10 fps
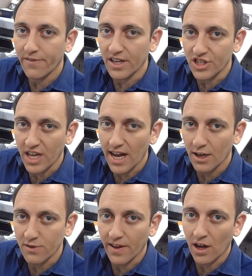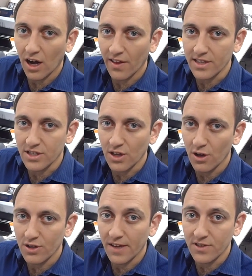We've had showers, we've had highland
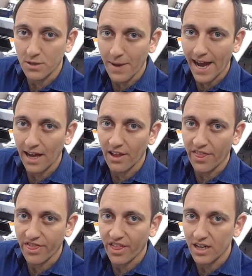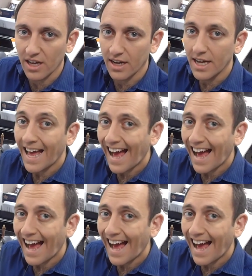snow, even some hail and thunder.